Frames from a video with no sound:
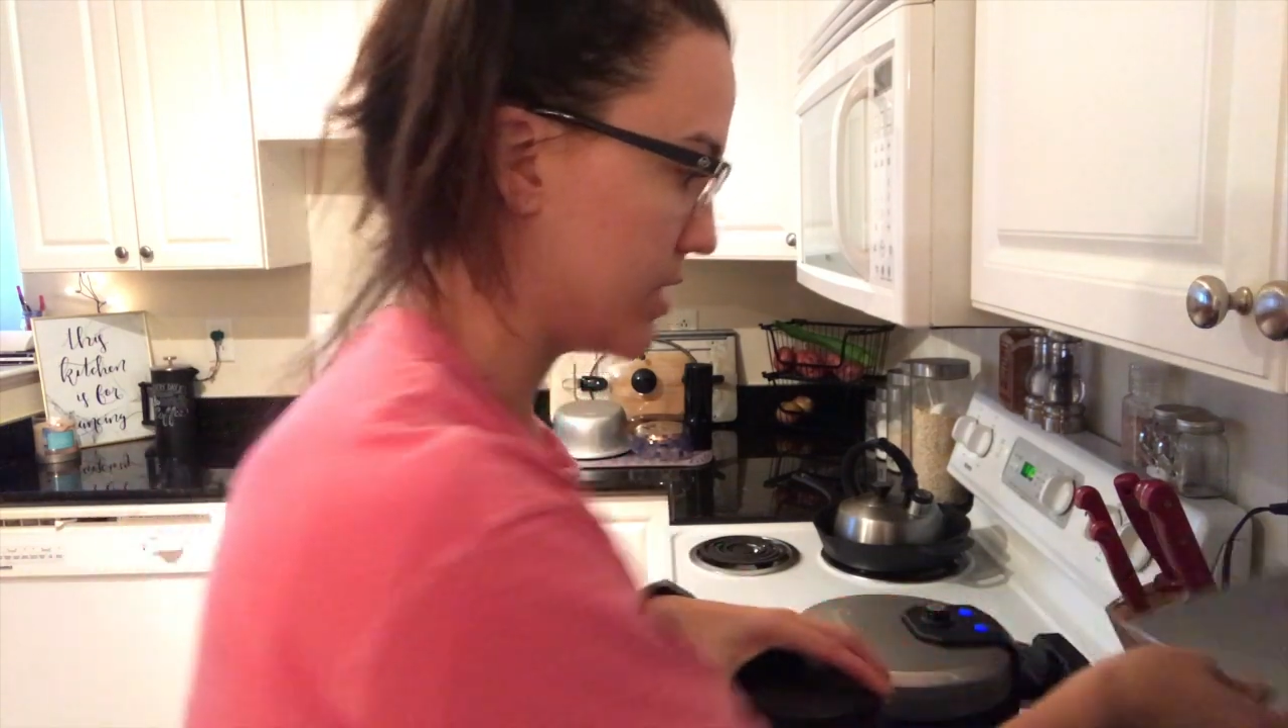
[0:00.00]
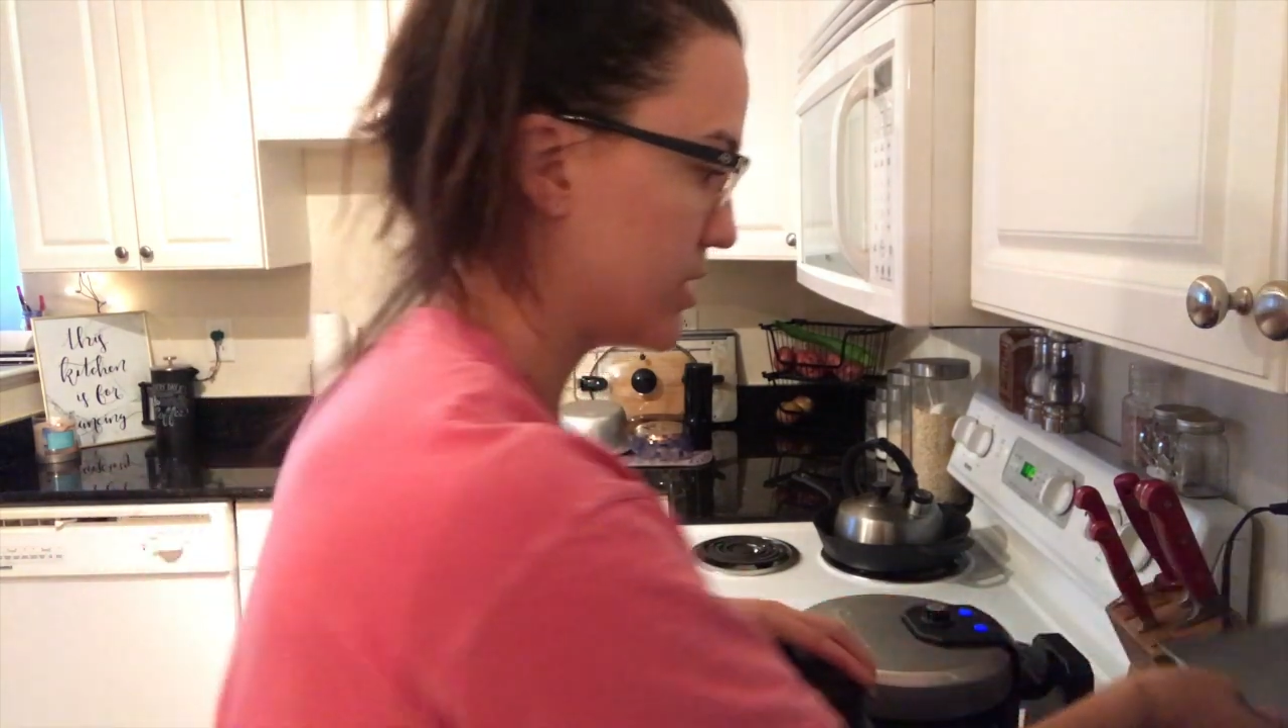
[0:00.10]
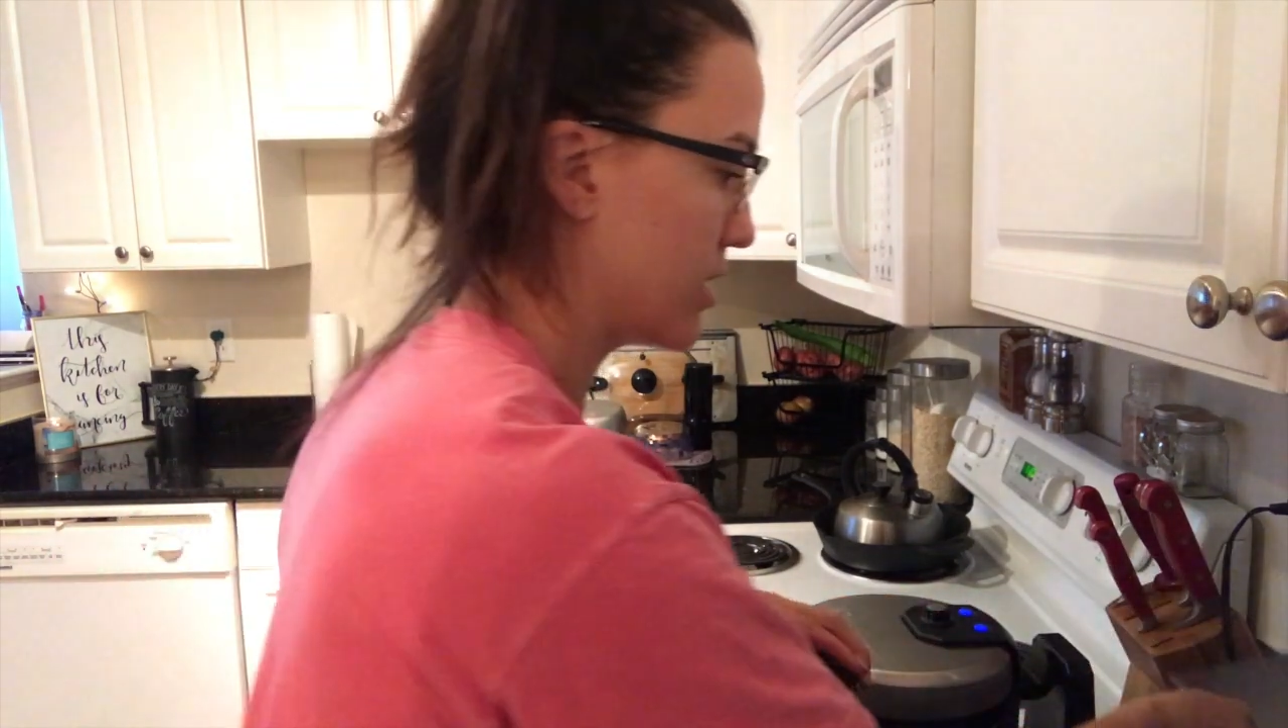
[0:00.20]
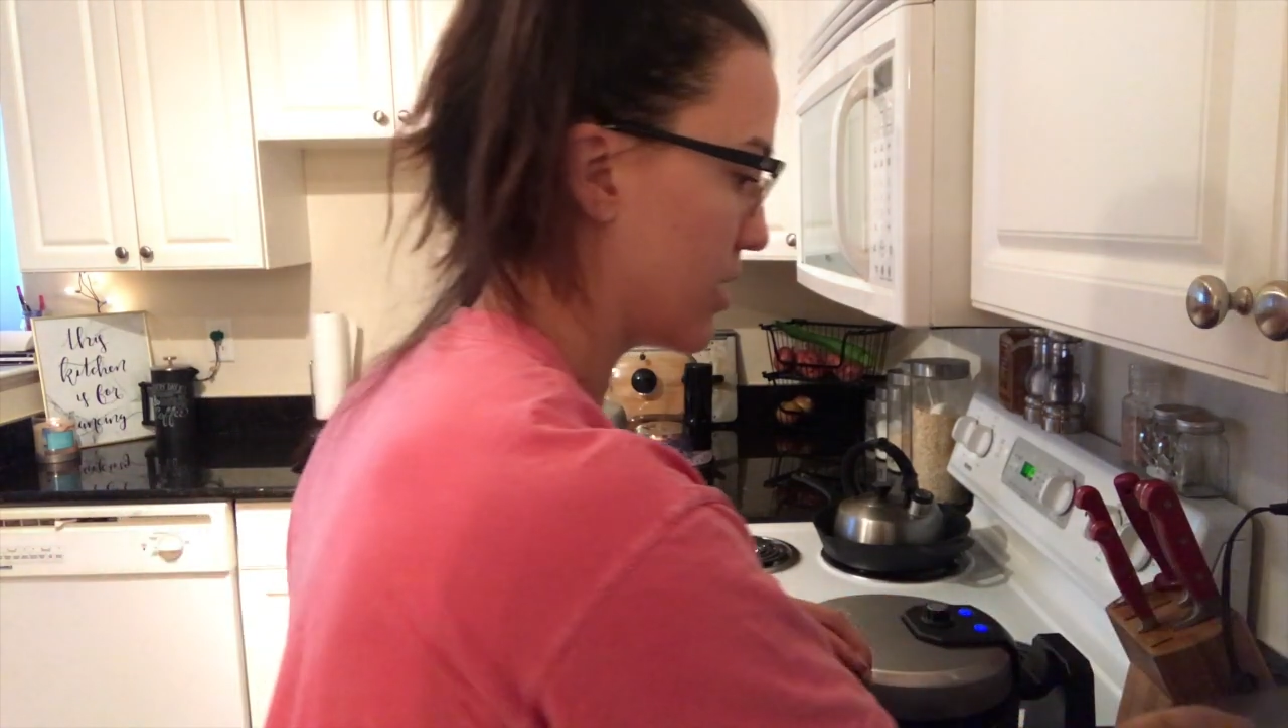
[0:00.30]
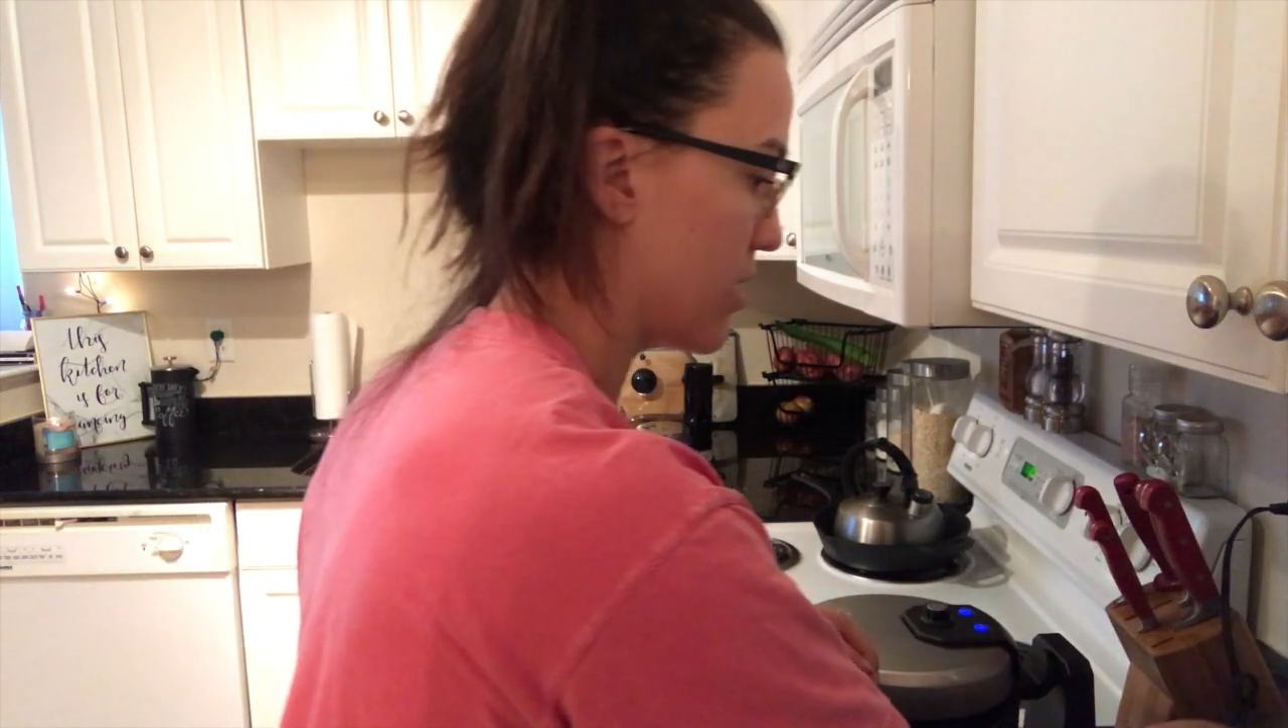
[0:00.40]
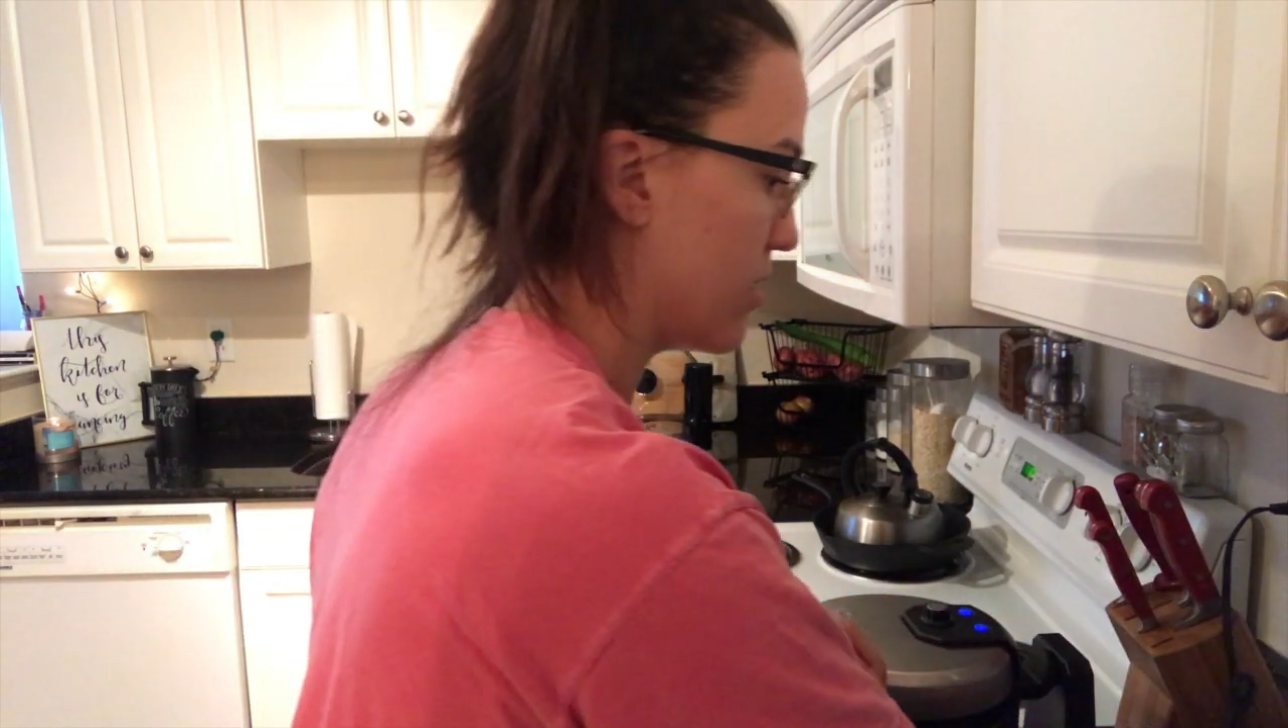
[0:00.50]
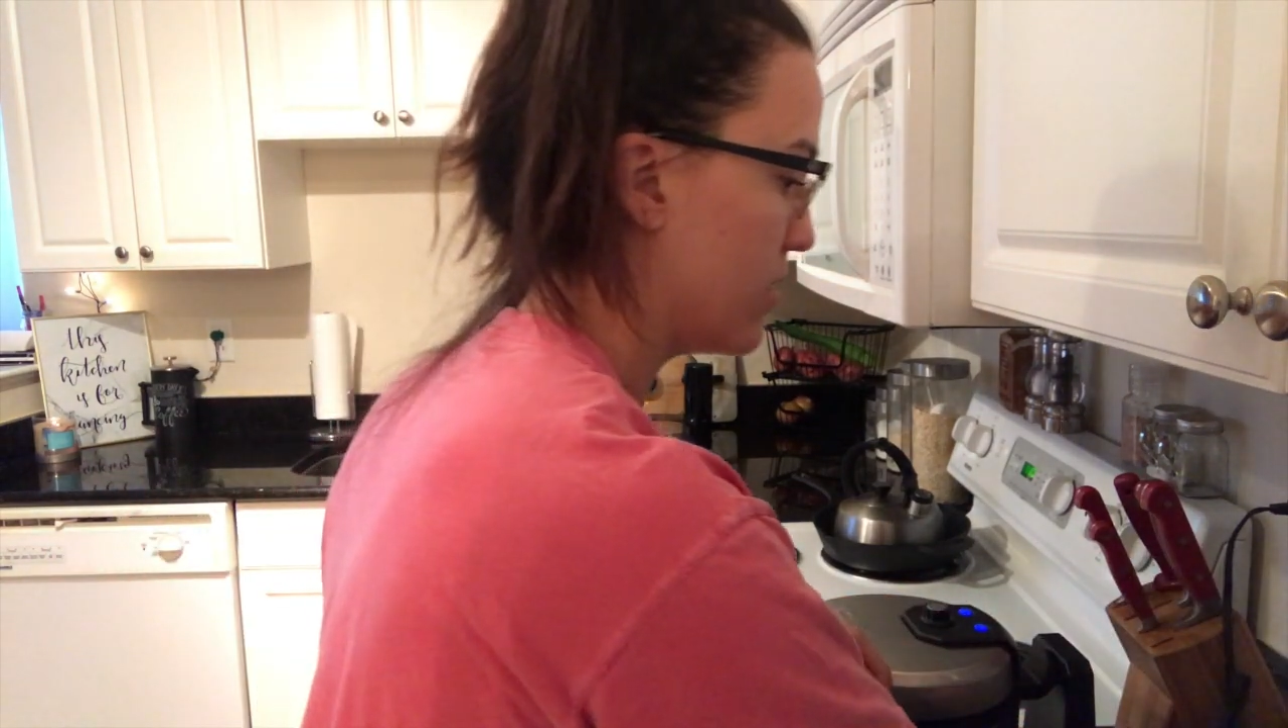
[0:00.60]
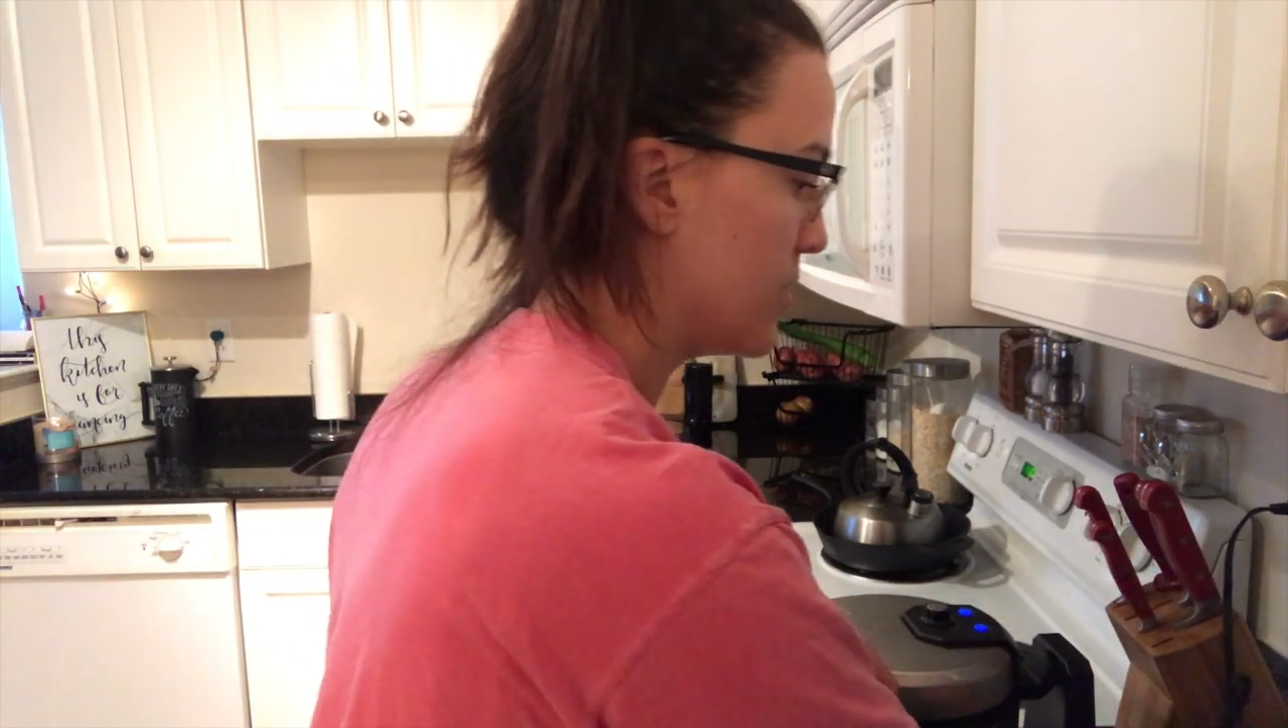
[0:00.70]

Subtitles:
to go.